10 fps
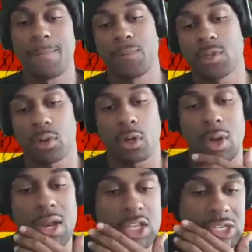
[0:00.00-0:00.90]
So we're going to go
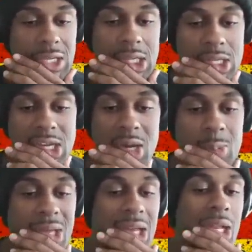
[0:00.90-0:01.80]
ahead and check this out,
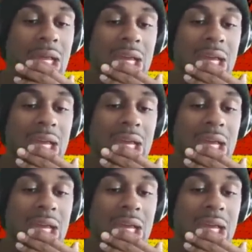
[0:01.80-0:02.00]
man.